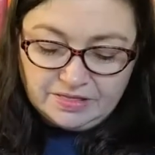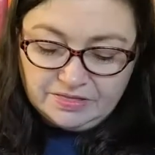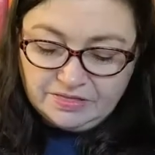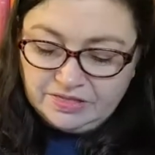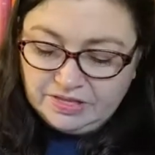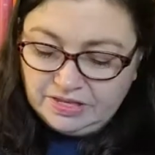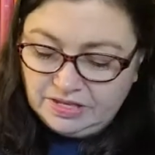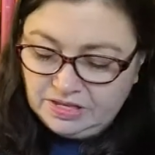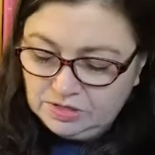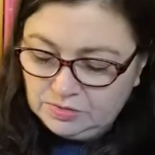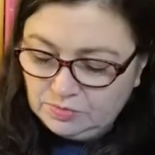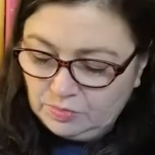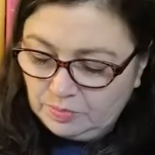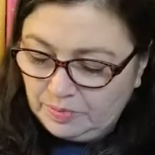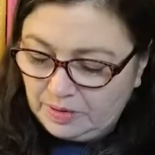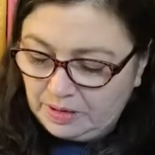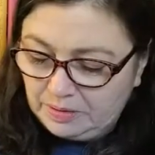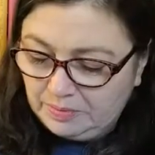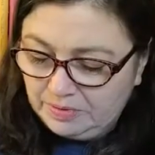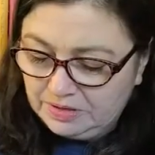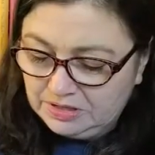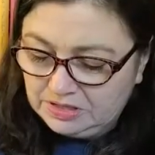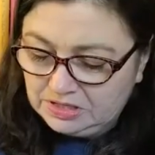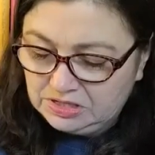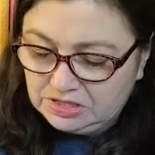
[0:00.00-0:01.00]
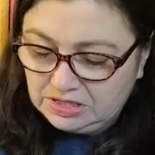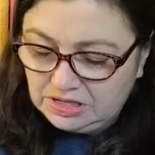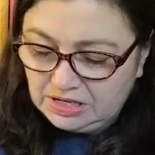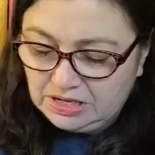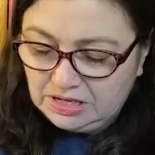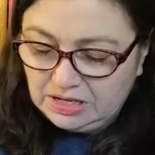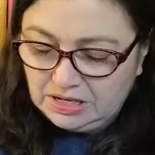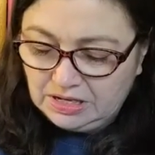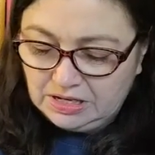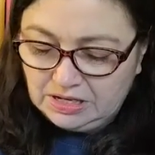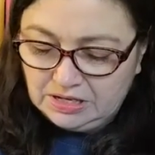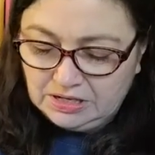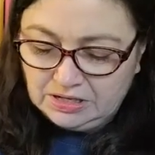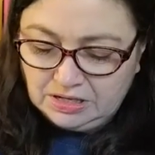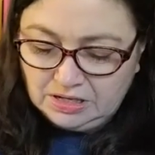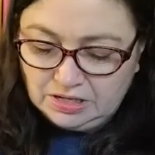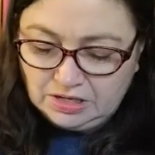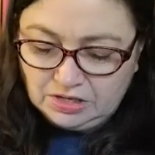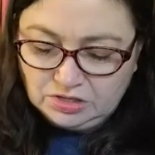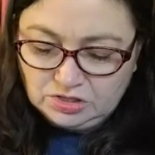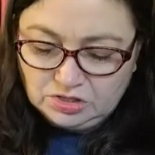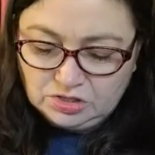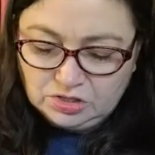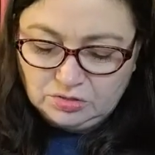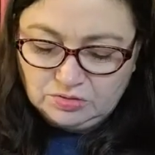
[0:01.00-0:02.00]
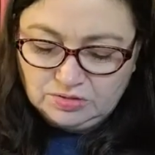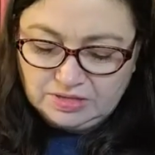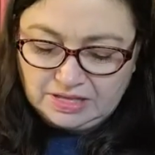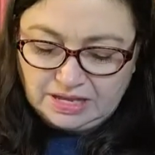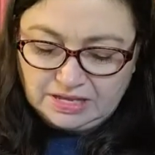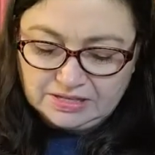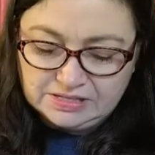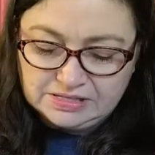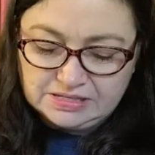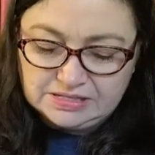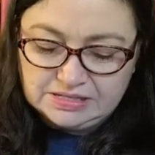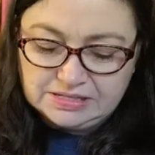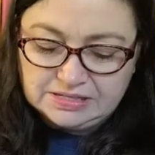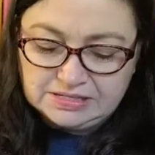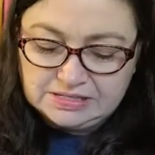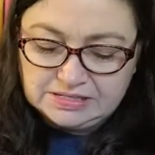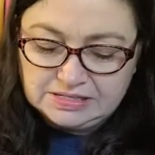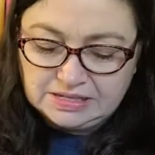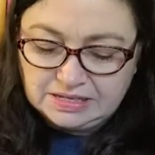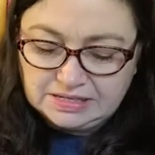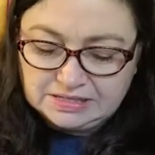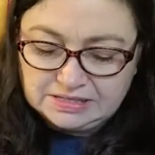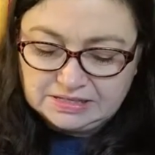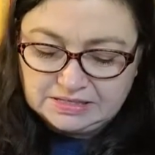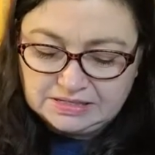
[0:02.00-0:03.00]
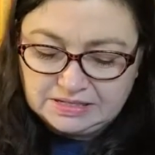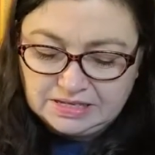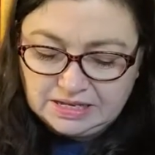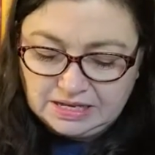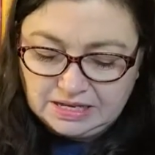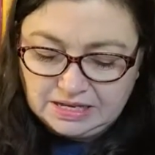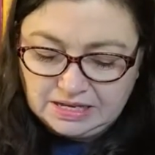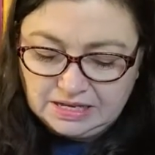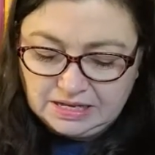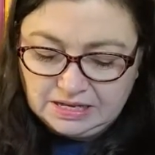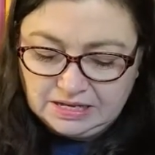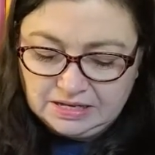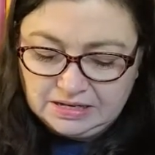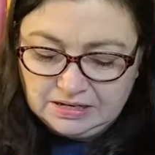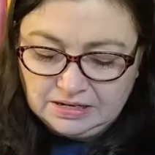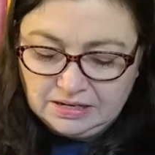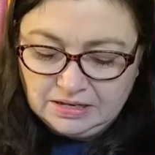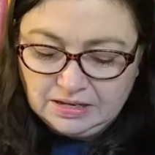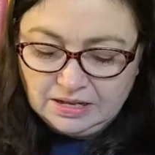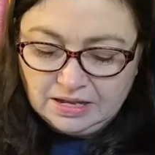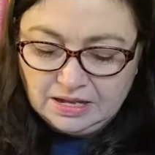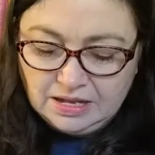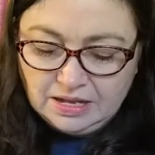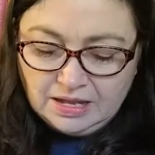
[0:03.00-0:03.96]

These were published in 2016,